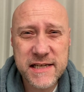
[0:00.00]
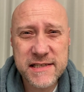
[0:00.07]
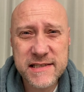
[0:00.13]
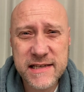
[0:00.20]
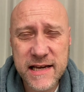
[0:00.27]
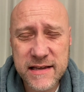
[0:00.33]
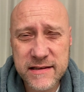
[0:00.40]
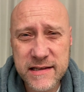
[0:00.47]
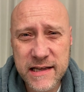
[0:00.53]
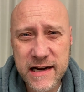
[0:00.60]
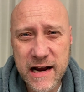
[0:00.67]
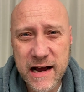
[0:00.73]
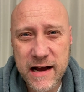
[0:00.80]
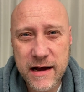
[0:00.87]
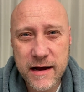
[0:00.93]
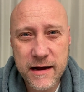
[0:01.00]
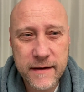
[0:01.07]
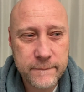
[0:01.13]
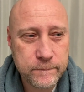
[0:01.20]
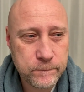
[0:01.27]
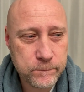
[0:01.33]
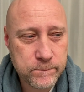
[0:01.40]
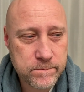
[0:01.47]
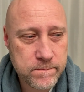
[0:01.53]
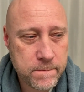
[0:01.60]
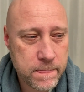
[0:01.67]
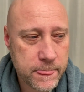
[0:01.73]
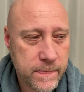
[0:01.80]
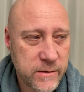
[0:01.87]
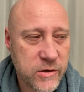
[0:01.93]
said that
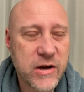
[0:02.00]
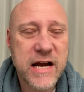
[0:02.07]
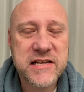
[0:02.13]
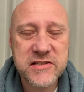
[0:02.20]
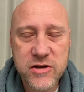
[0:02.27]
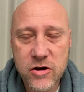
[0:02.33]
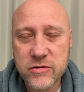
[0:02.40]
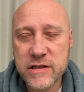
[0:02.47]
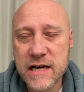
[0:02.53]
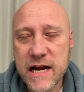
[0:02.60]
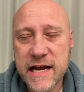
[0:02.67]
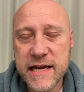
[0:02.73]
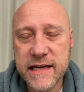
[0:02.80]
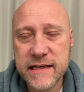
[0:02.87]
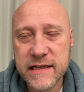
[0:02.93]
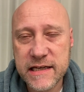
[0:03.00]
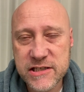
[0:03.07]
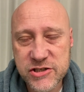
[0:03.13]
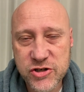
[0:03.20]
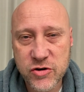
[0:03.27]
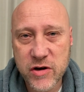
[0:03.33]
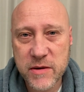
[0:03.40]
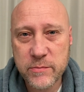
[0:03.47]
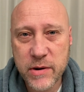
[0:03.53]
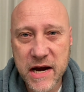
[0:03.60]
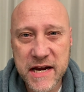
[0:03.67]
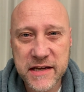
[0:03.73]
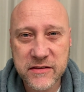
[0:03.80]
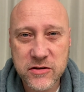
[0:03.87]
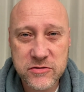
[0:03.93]
you guys know that I enjoy
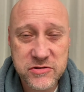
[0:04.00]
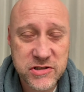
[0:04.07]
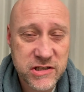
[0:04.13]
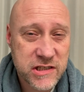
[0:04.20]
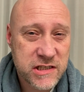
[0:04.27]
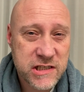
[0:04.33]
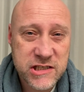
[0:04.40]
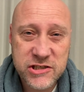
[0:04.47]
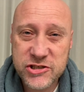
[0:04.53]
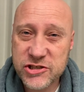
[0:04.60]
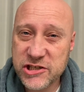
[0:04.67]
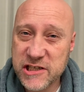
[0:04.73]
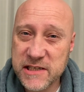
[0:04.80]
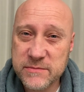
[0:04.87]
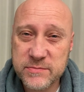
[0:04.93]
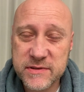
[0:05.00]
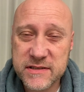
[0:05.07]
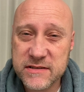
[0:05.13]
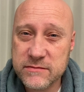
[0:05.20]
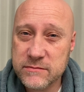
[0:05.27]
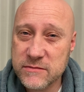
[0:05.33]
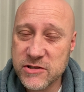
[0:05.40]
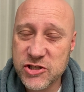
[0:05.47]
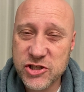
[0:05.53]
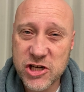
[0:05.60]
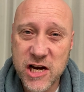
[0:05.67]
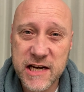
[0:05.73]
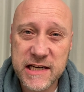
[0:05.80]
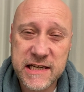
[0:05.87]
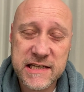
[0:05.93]
buying those cheap
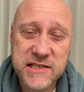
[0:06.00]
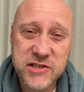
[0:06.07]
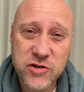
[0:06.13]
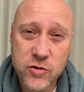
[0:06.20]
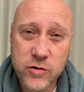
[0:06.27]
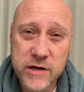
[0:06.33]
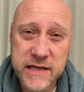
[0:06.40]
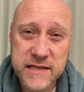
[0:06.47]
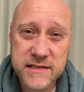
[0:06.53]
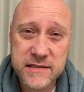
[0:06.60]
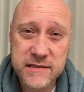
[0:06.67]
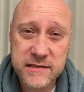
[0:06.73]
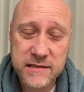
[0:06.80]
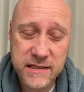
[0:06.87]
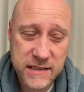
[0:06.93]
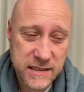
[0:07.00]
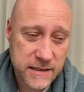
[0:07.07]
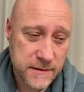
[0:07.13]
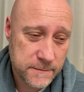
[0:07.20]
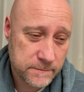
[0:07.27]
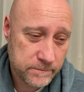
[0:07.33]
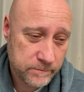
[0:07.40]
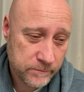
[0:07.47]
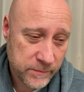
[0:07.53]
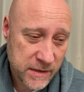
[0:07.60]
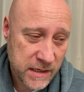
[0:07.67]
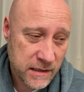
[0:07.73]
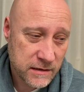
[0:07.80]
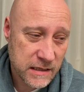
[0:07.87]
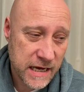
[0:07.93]
Chinese toys
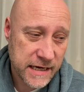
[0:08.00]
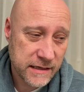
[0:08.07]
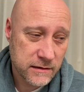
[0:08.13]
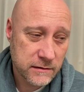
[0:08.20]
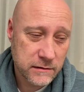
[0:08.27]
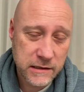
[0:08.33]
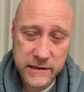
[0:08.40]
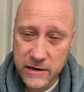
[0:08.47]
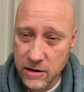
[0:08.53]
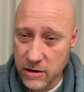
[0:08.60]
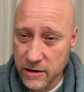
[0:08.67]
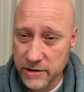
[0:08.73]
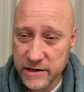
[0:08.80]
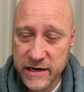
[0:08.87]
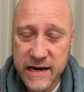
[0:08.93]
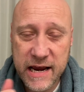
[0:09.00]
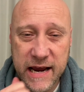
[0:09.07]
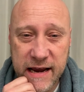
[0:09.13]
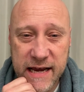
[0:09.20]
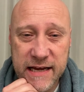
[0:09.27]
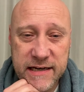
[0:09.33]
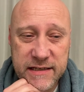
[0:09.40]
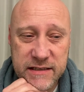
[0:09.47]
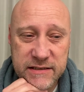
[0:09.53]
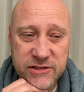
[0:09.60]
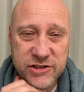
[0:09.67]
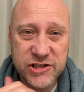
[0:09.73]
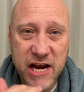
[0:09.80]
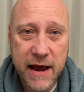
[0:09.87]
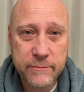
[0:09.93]
like Leonard and
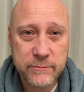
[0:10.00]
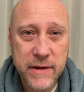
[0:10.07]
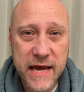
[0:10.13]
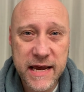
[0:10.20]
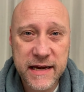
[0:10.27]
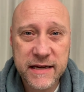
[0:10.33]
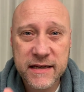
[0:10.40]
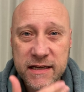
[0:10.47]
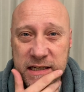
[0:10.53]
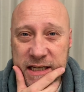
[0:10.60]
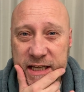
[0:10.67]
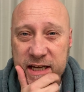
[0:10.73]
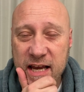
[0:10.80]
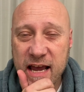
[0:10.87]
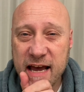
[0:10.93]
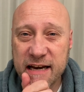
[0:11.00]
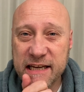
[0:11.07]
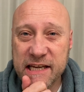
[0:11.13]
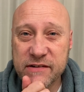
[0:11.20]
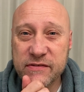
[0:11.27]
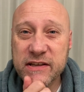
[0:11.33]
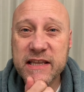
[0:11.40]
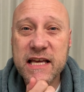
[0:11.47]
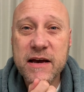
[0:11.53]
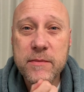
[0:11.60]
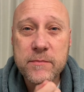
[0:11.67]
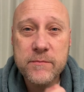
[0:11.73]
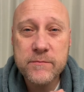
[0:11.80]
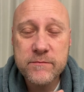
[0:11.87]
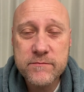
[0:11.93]
Chapmay and giving
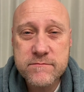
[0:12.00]
them